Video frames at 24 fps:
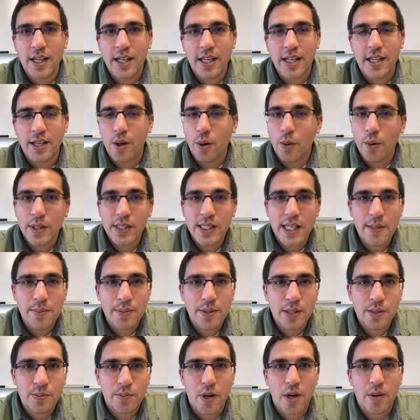He always keeps
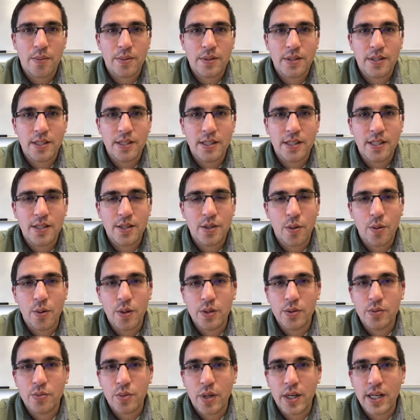his promises. He's
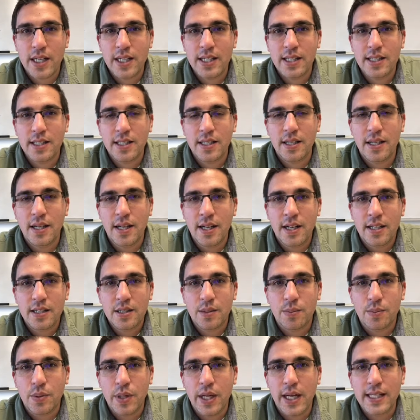always ready to
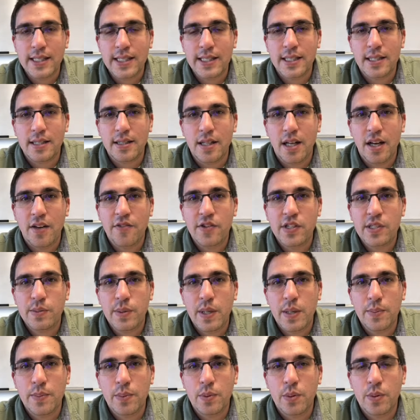bless and to love his
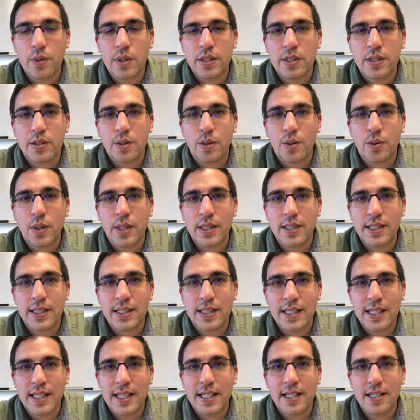people. And so let's
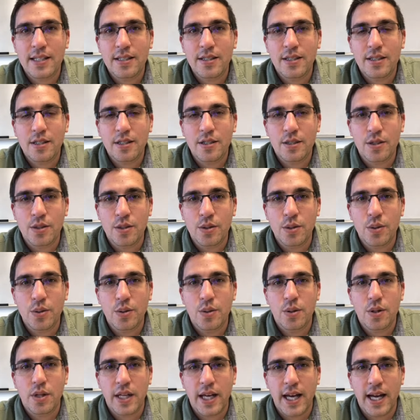seek to do
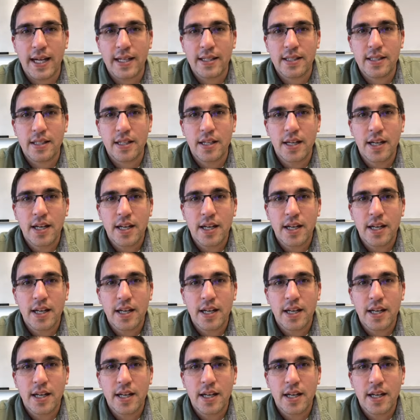that.